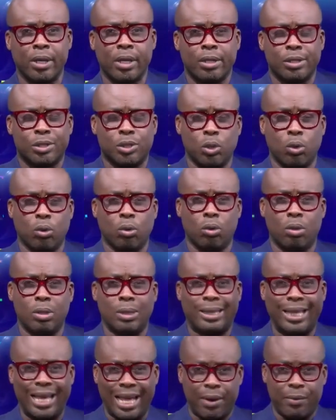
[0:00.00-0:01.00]
So
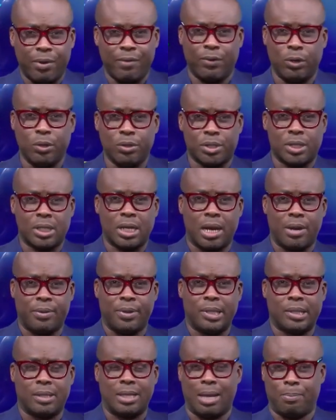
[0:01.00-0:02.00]
they are
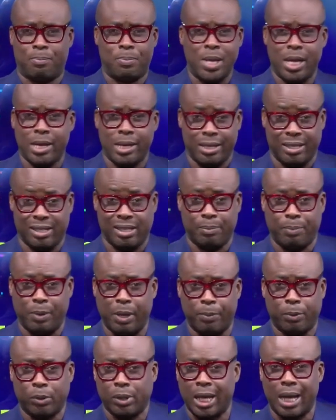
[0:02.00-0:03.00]
revolutionaries. They are PNDC
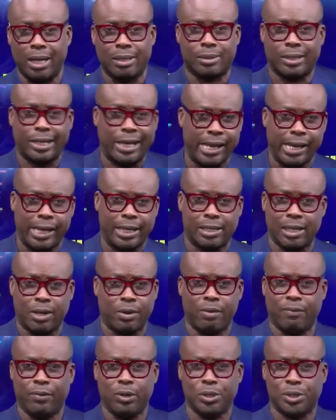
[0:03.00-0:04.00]
people. They are cadres. They are
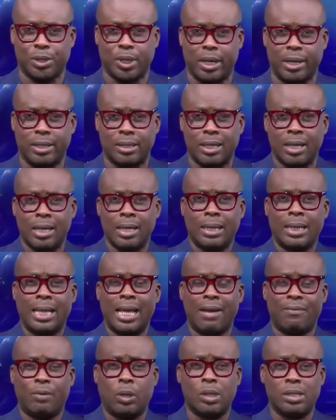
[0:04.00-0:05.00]
revolutionaries. They
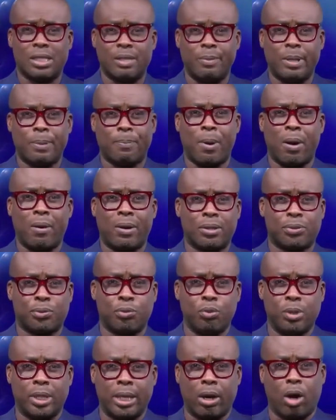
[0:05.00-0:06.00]
have ultimate power
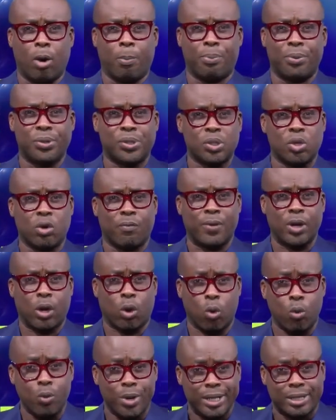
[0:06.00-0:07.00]
through the operation of a
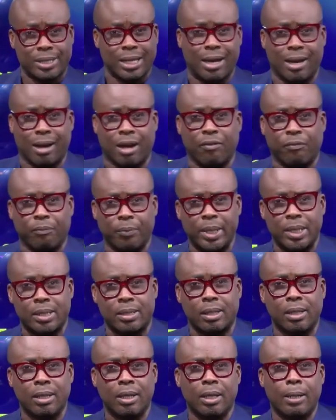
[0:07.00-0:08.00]
coup d'etat government.
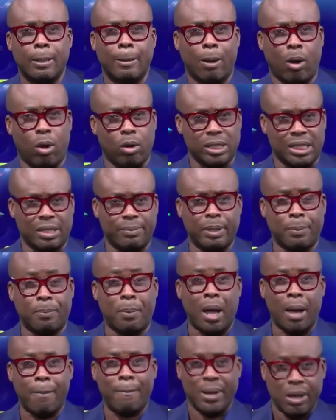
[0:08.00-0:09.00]
Ultimate
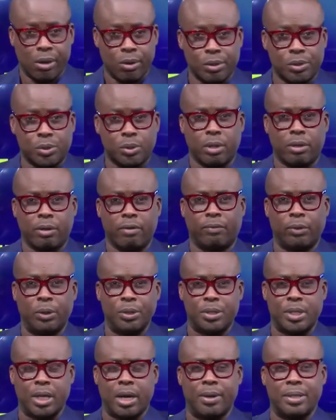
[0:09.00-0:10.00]
power belongs to the
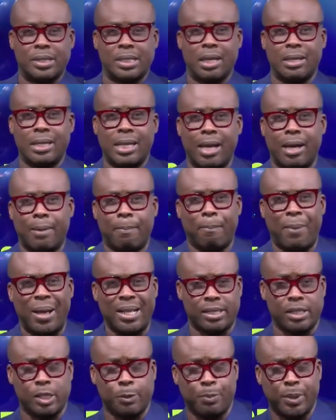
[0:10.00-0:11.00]
revolutionaries. Now they are
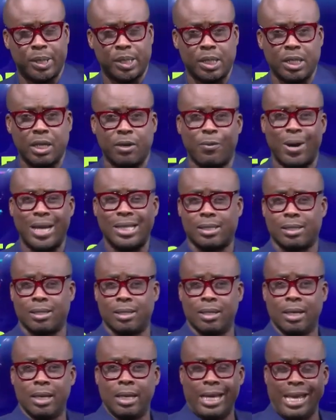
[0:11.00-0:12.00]
participating in writing
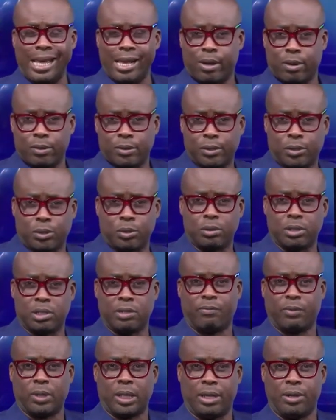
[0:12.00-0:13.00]
a constitution
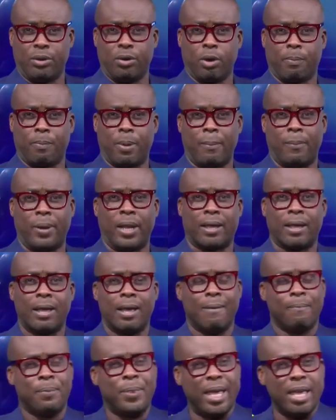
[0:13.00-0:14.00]
for the new republic.
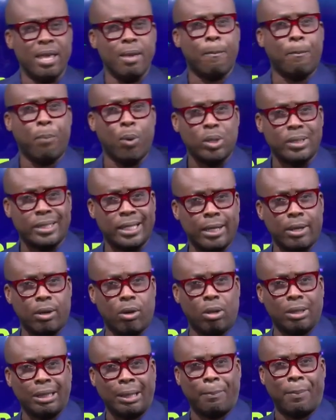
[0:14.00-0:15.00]
They imported
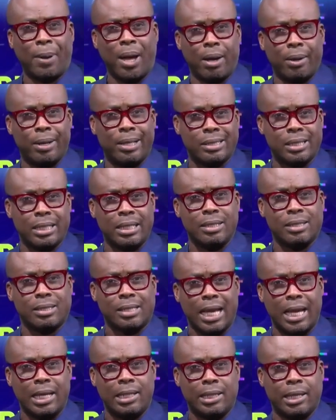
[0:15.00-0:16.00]
all the powers
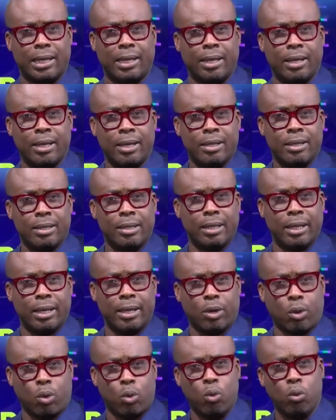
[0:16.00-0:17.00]
inside
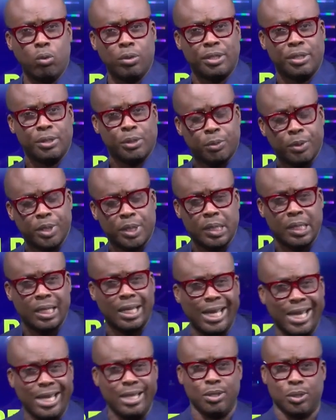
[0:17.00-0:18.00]
the coup situation
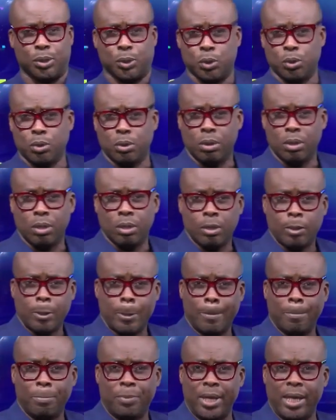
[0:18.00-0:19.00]
into
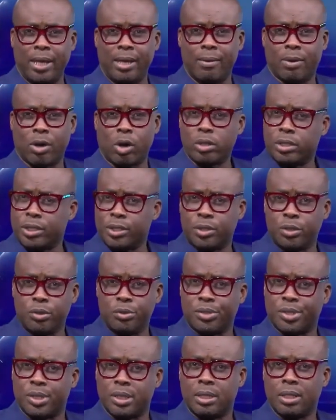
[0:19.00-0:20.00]
the
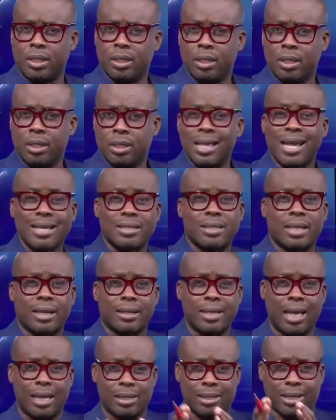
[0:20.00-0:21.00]
constitution. That's
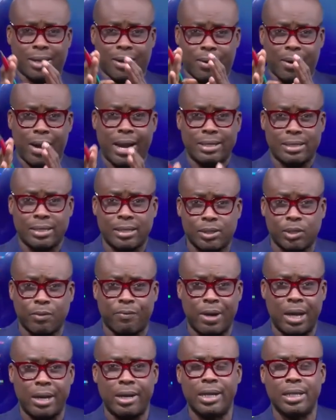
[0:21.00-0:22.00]
the crisis of
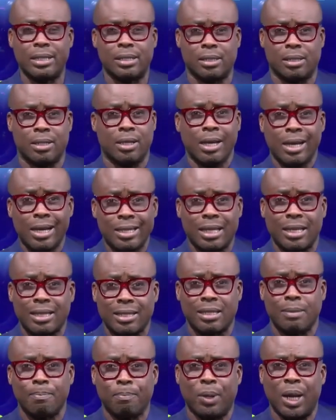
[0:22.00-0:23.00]
our nation. It's as
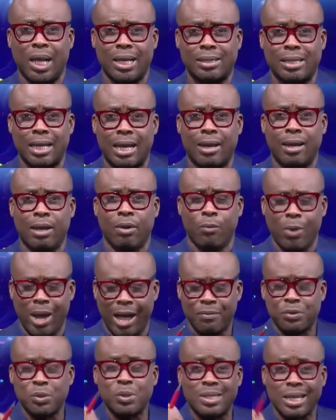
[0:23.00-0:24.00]
simple as that. We
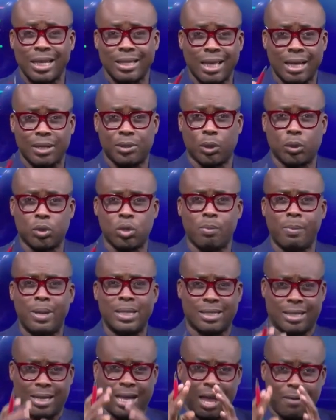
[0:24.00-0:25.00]
have to take that
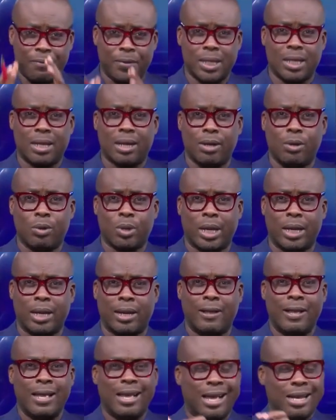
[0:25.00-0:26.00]
document and have another look at
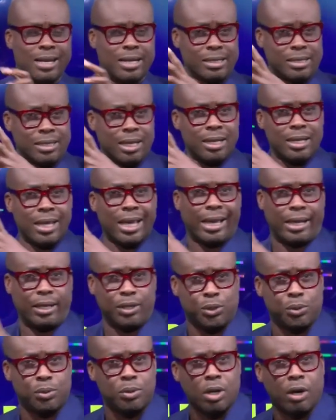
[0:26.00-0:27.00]
it. Understand the
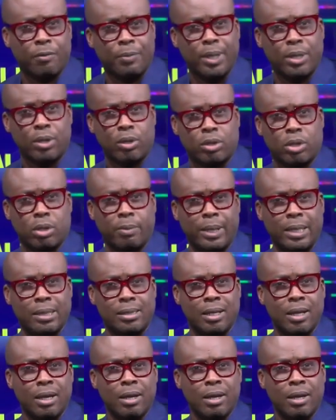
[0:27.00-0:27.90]
history of the document.